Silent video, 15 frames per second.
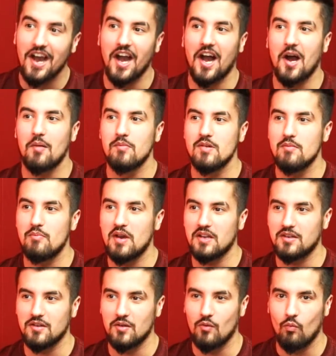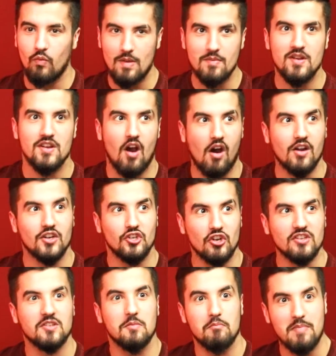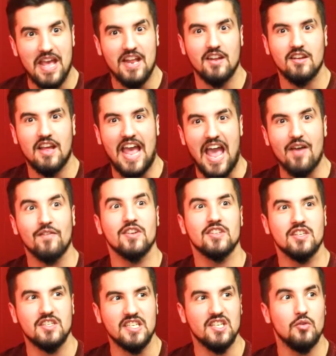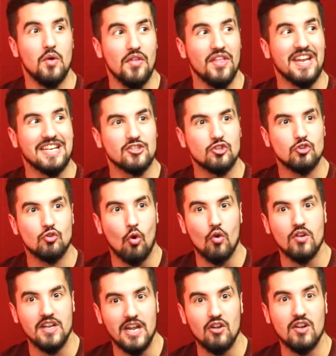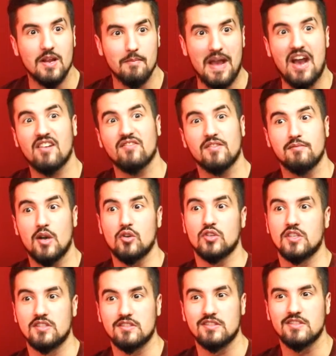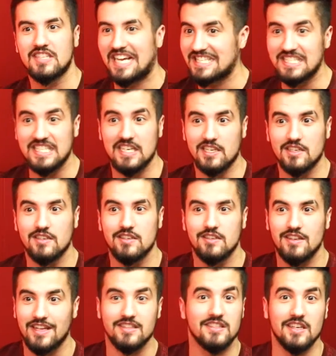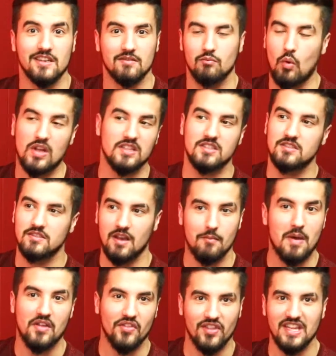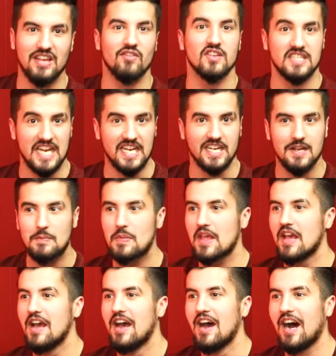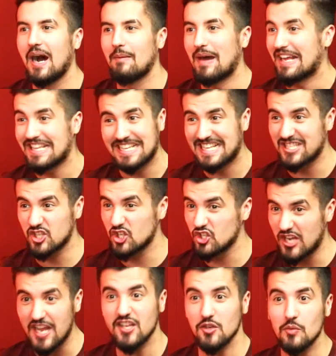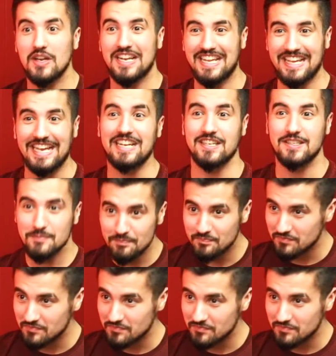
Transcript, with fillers: um, but women are just men having to deal with an extraordinary amount of emotions. That's it. That's it. Once a month, give or take. Um, I think that's genuinely it.